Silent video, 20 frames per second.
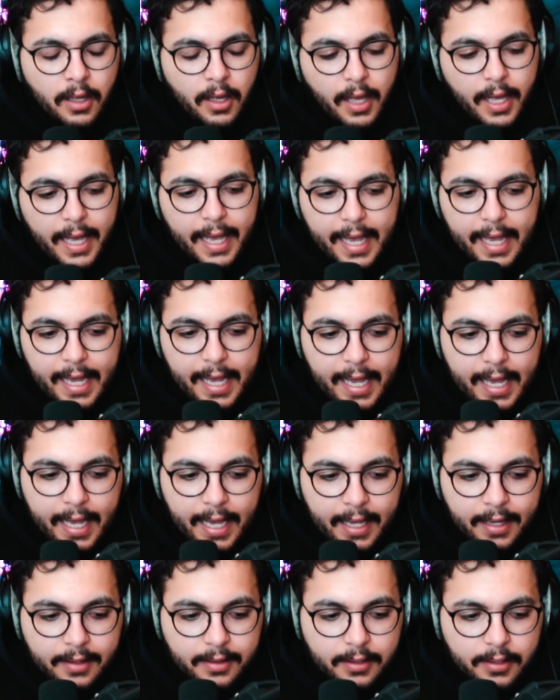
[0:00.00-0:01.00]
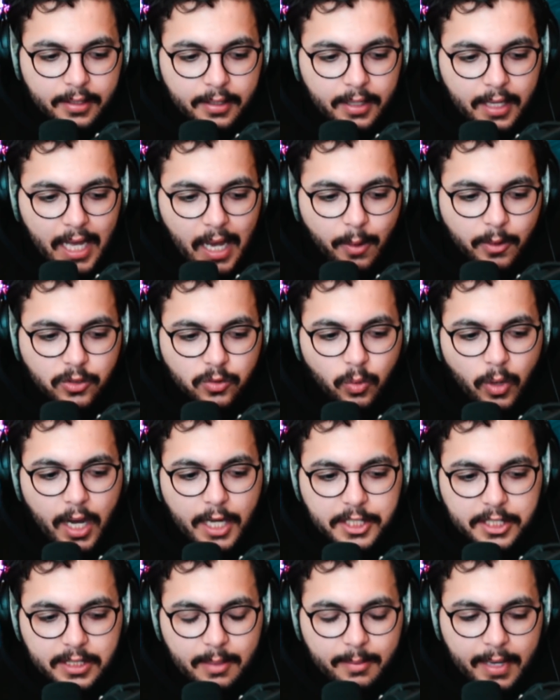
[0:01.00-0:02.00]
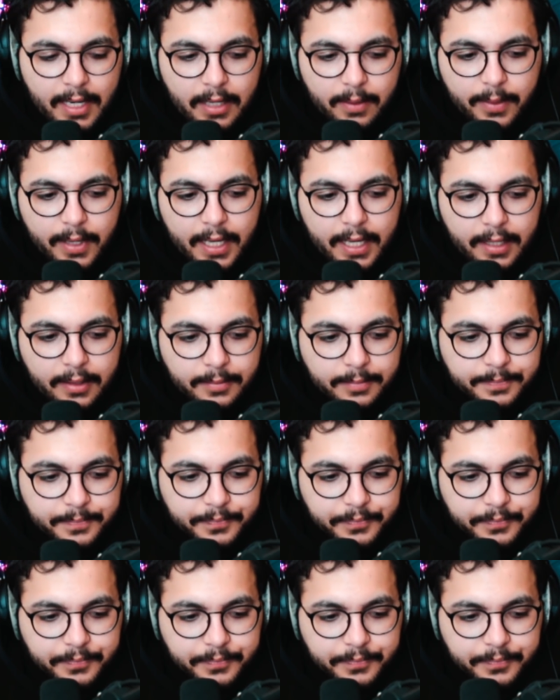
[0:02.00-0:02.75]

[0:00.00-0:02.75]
And I was watching them anyway.